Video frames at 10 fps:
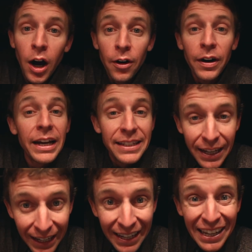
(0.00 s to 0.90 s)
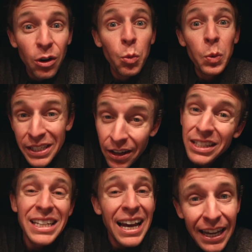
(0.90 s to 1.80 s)
All right, was
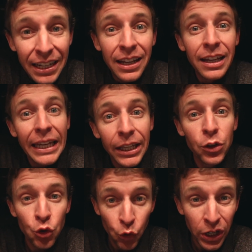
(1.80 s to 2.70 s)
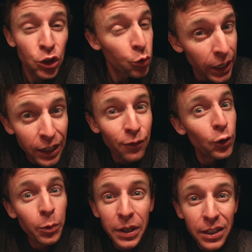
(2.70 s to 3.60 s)
outside getting drinks ready
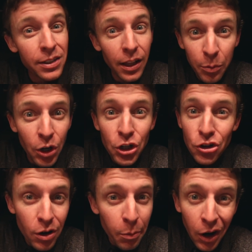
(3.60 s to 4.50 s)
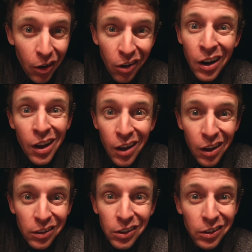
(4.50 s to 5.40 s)
for the big celebration tomorrow
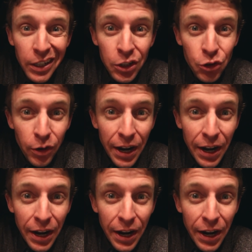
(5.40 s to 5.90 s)
little Easter